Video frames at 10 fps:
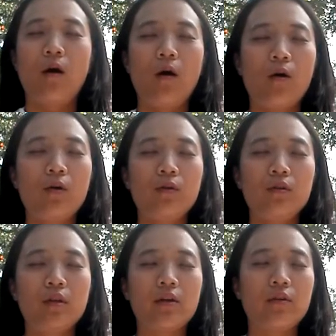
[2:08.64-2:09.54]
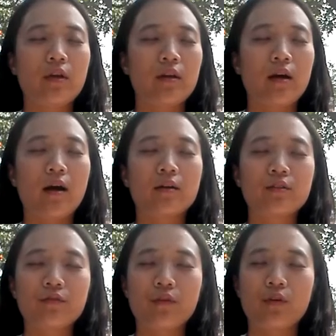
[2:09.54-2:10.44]
all that you can
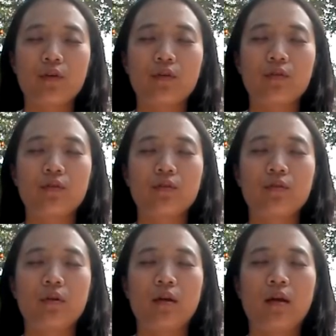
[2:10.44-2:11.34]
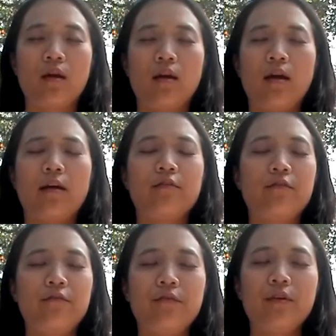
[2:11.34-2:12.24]
ask for, and
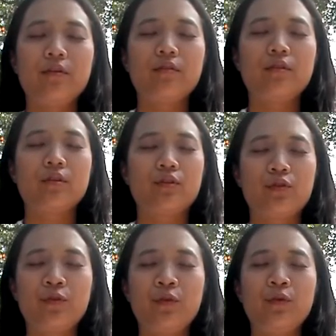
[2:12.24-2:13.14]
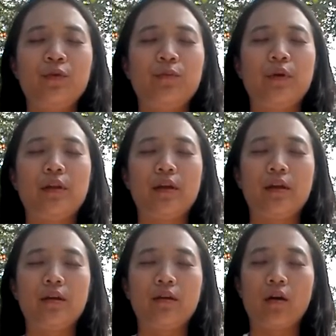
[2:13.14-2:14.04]
feel the true
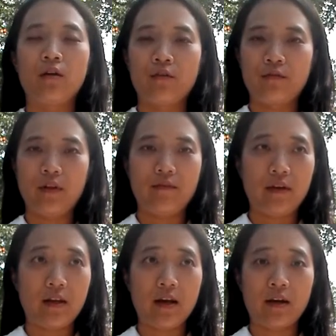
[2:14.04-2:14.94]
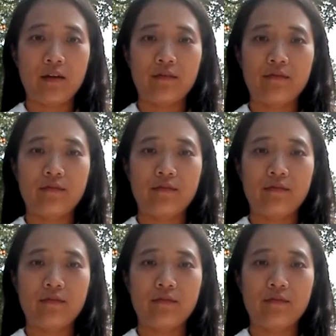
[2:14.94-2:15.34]
meaning of living life.